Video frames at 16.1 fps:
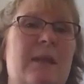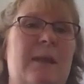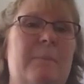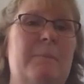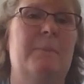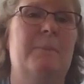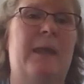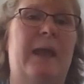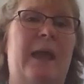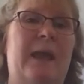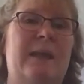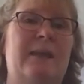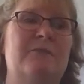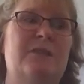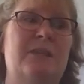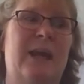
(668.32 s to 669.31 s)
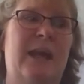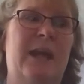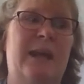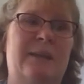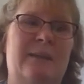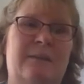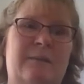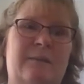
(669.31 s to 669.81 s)
And if she
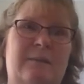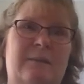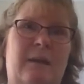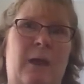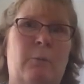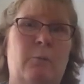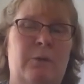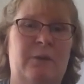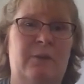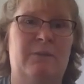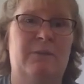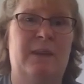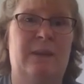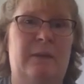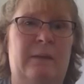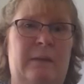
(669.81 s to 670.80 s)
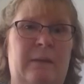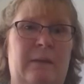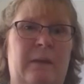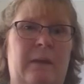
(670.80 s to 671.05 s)
hadn't, I wouldn't have eaten.